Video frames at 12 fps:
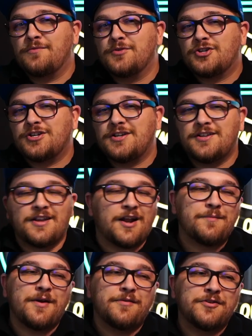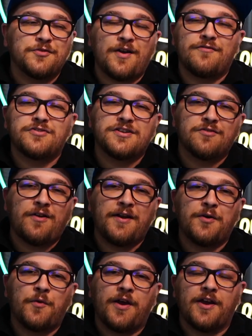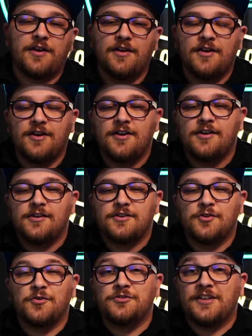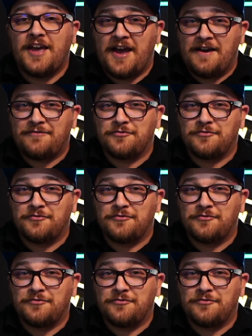machine and I'll be able to do everything right away, you're only half